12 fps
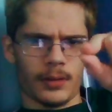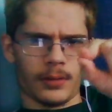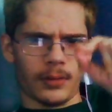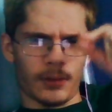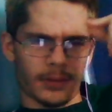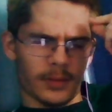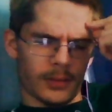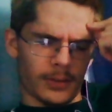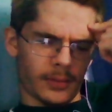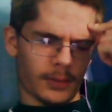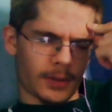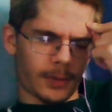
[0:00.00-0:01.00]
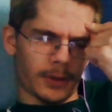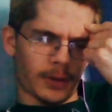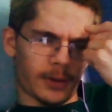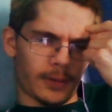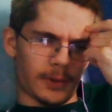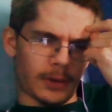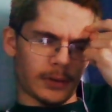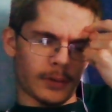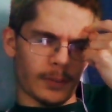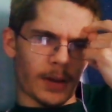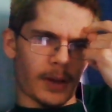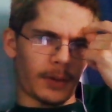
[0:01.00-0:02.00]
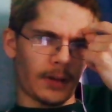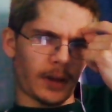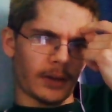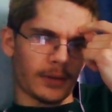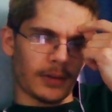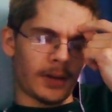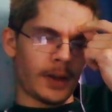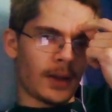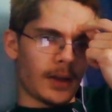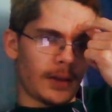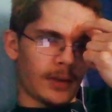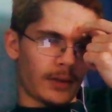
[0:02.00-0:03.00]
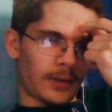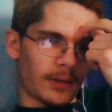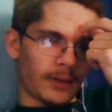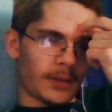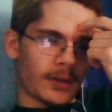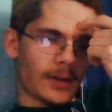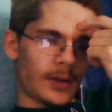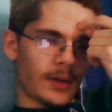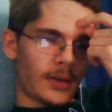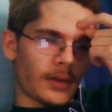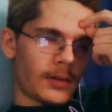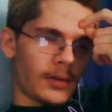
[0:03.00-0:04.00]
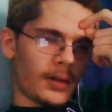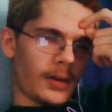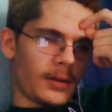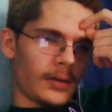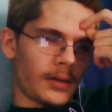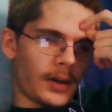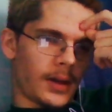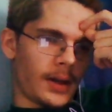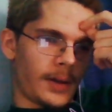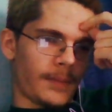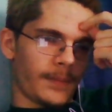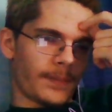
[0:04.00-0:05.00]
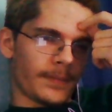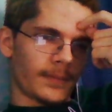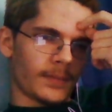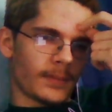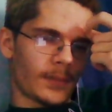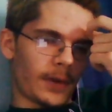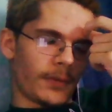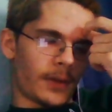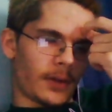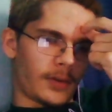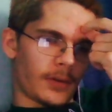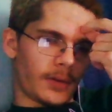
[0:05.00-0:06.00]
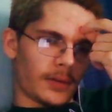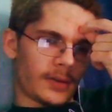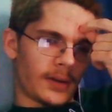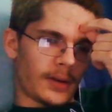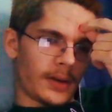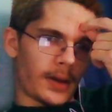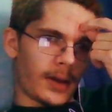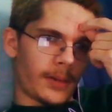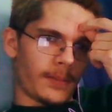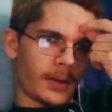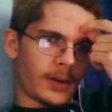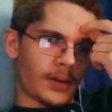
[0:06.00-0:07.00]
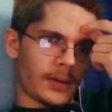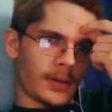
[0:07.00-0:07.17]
This is the subject of discombobulation. This is the Endgame, Avengers Endgame.